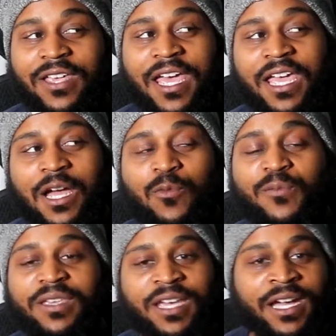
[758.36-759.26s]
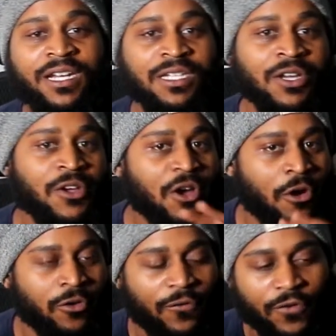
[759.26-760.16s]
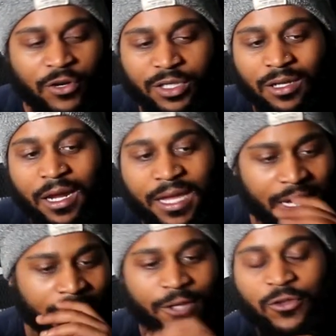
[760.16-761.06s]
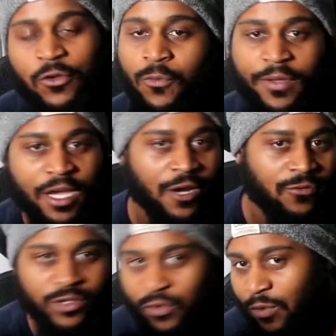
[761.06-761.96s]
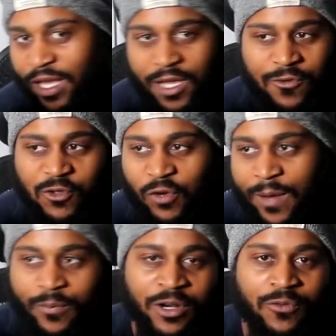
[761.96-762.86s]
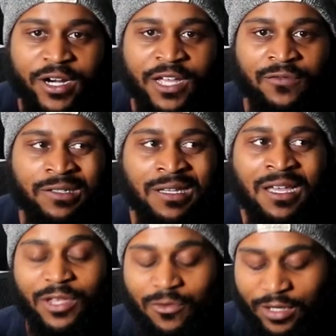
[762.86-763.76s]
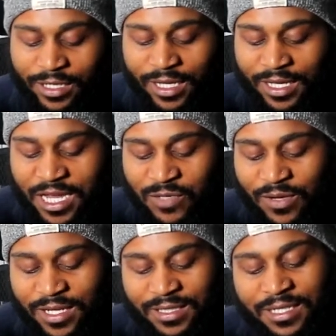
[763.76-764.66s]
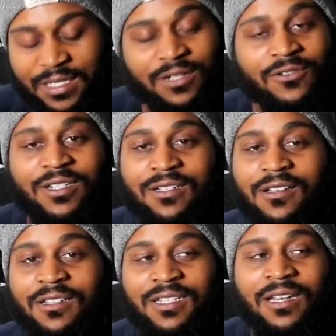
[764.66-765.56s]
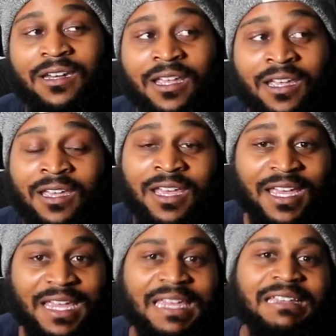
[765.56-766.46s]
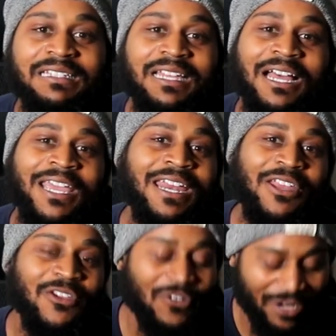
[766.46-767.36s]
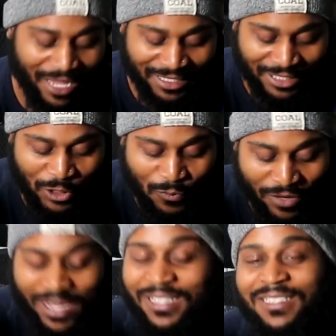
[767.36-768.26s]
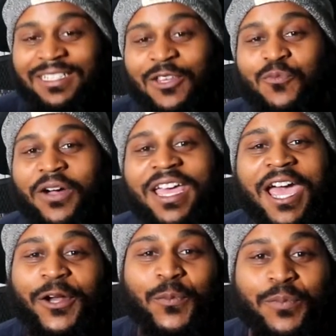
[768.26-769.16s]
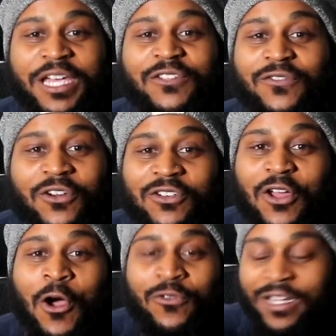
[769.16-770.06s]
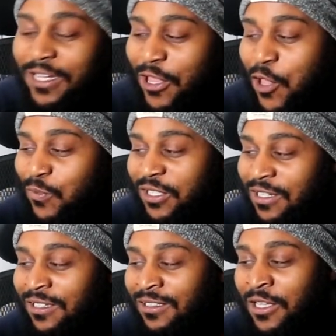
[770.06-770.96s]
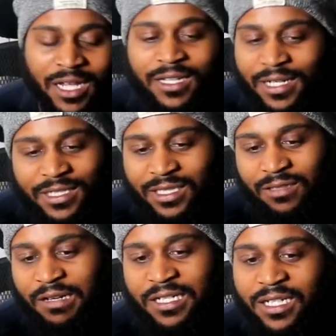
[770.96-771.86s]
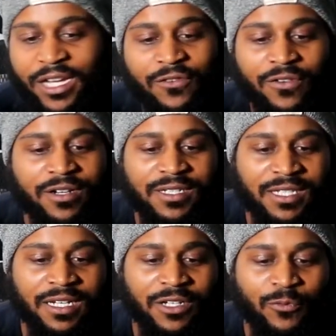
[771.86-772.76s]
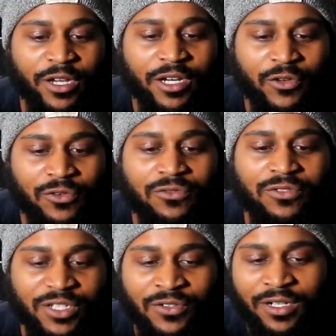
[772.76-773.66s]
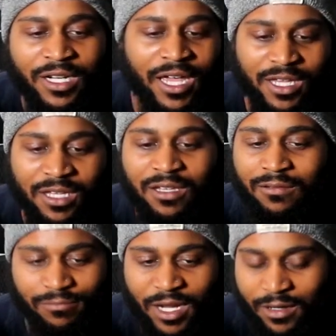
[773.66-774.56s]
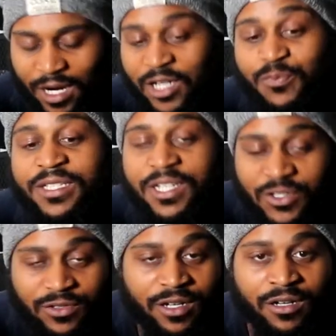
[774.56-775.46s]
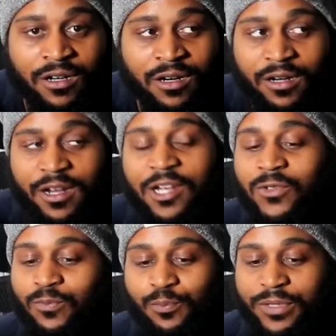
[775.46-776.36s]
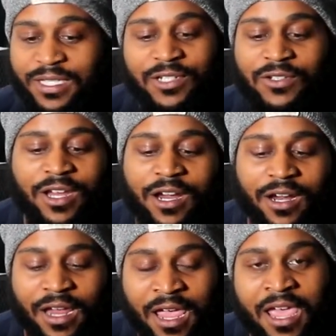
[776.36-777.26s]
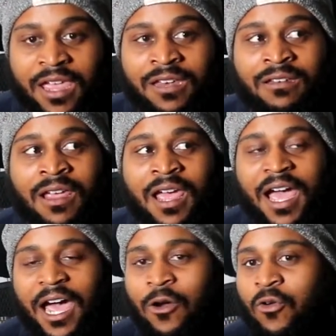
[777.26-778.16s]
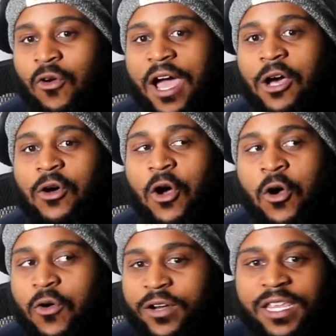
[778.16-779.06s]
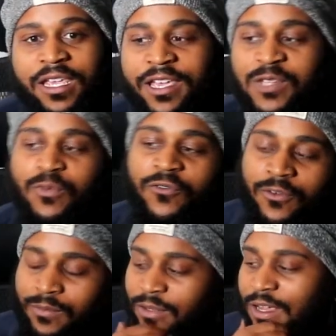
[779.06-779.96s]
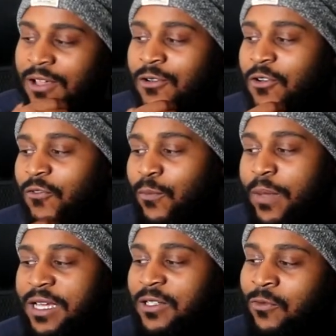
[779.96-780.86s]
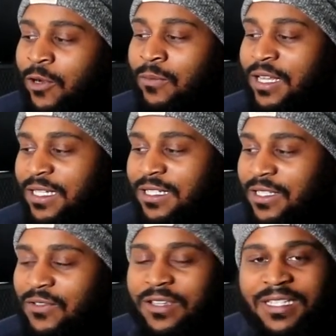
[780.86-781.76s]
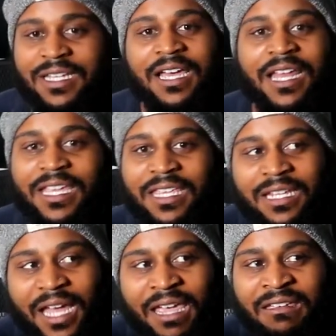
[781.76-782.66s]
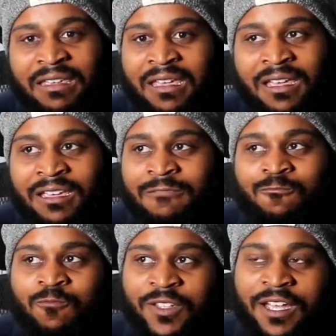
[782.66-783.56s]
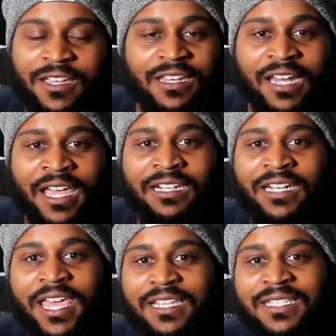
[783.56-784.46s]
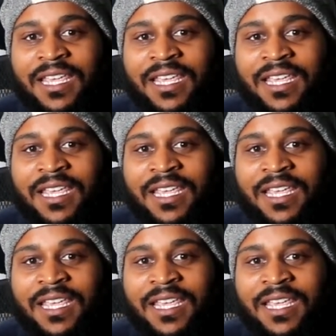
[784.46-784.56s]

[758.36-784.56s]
K, I'm gonna be honest, on the first song he kind of threw me off with the way he was rapping or whatever, but he really did catch my attention on the song Sunday. And I ain't even gonna lie, she he might she might have the best verse on that damn song. Like, I just I just like the versatility, man. Dude showing like he there, there's potential here. There's potential here, and I don't know how old he is, but from, I don't know, if based on what I'm listening to, he sound like he like, sound like he like late